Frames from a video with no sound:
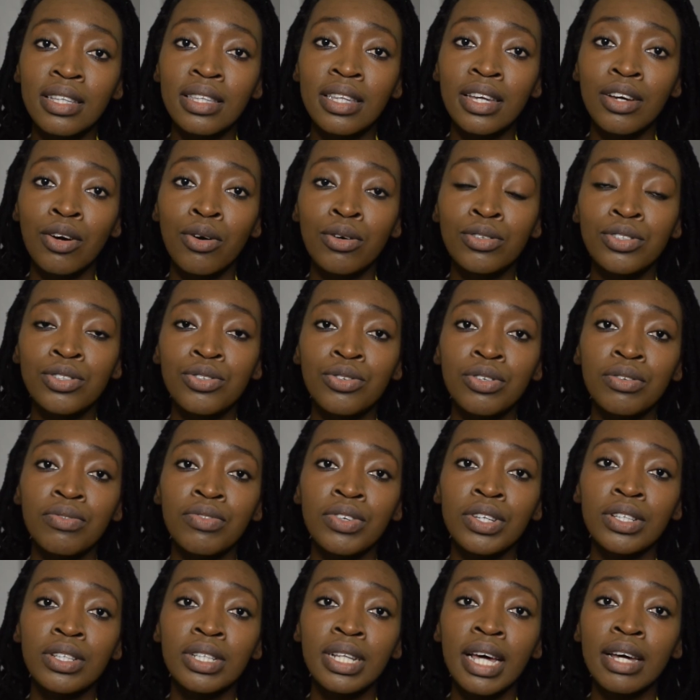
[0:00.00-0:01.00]
they also
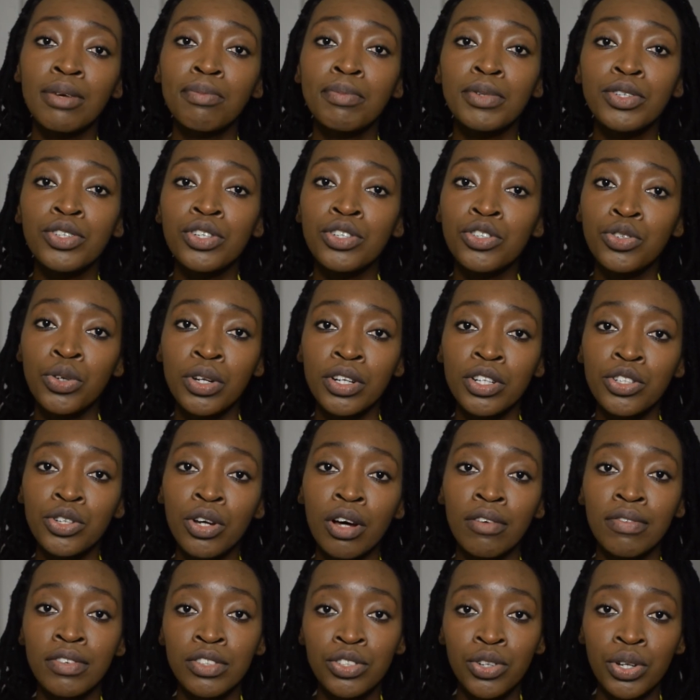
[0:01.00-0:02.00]
reveal that between
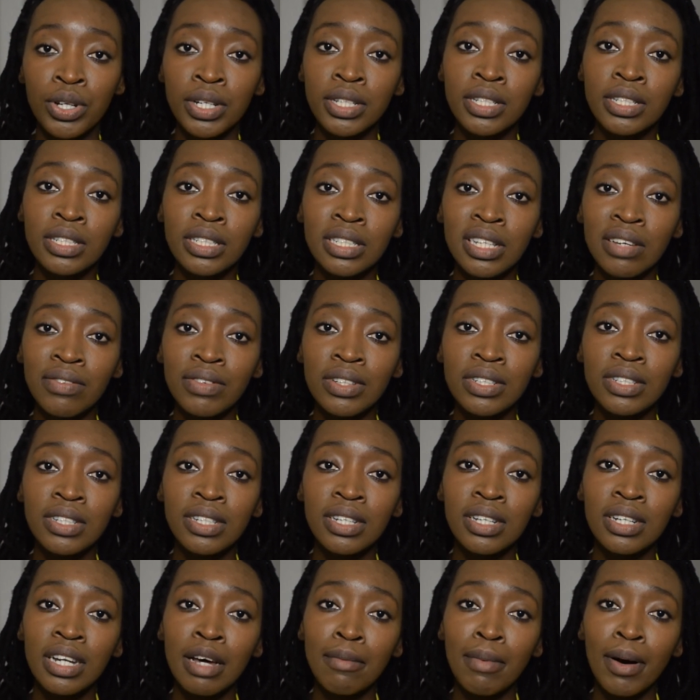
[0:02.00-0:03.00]
2012 and
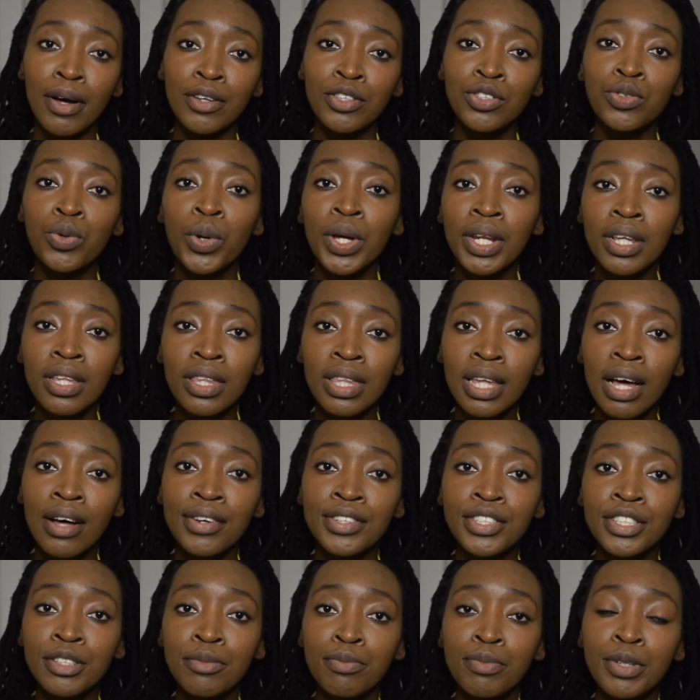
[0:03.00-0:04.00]
2017, about
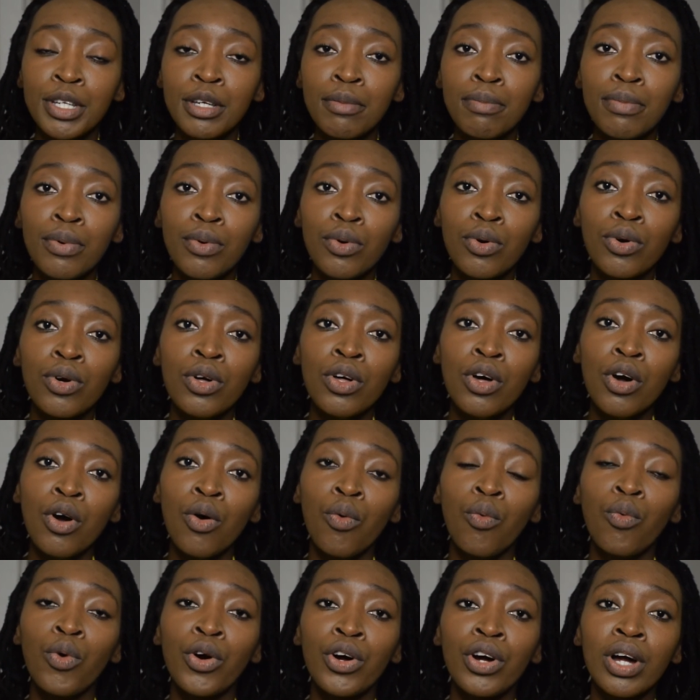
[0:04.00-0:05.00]
20,000 people
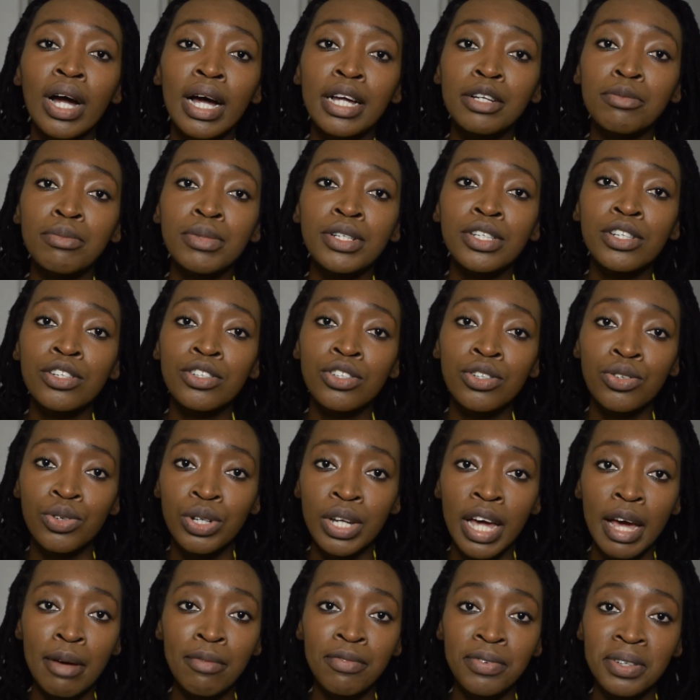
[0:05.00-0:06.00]
were admitted to
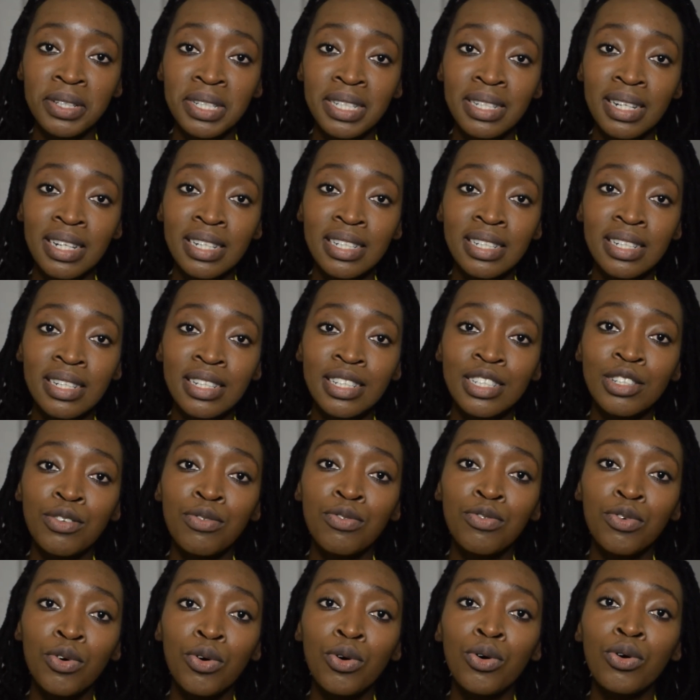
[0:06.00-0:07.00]
rehab facilities
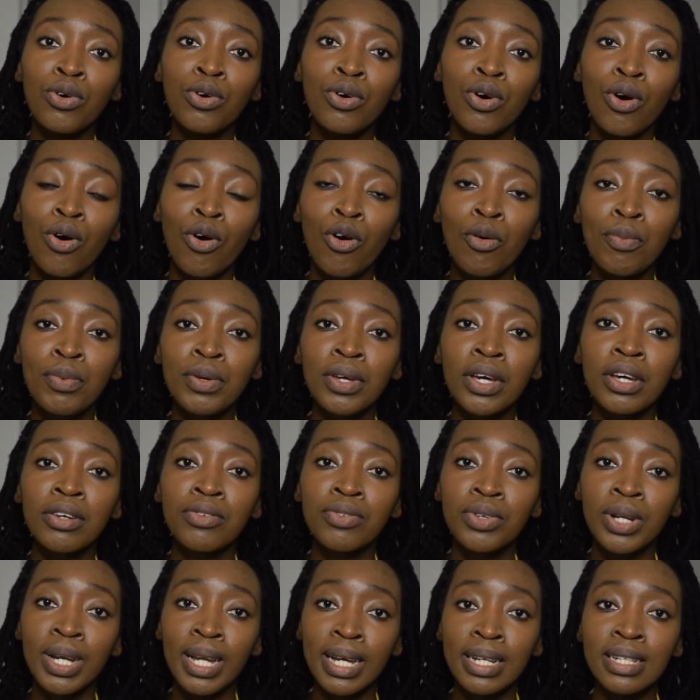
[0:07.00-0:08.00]
for
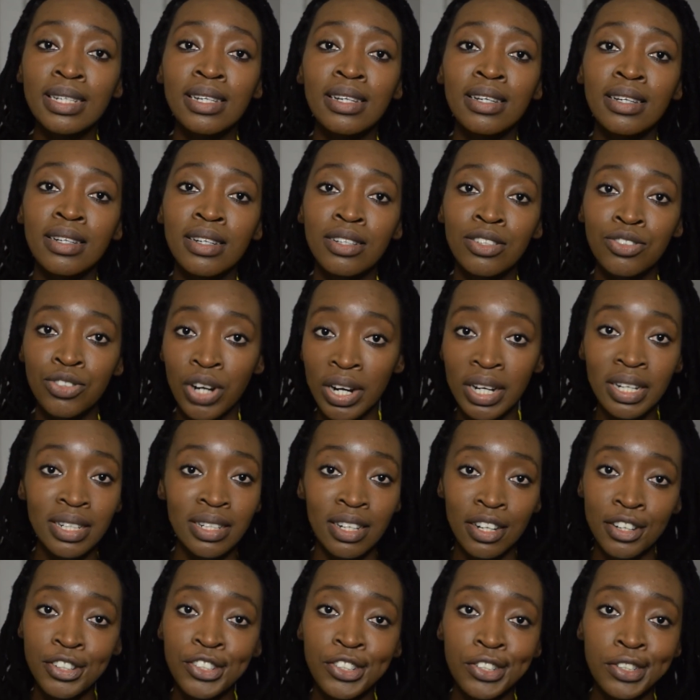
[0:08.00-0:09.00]
opioid-related drug
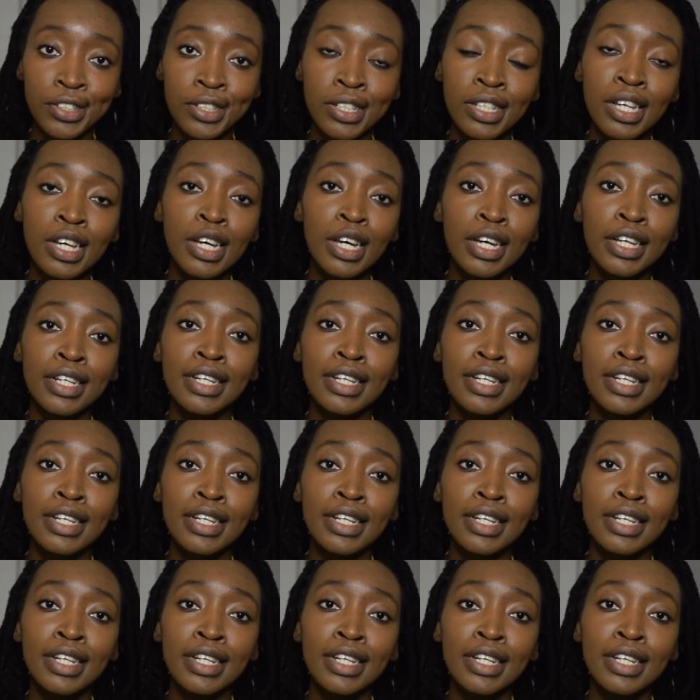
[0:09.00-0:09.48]
addictions.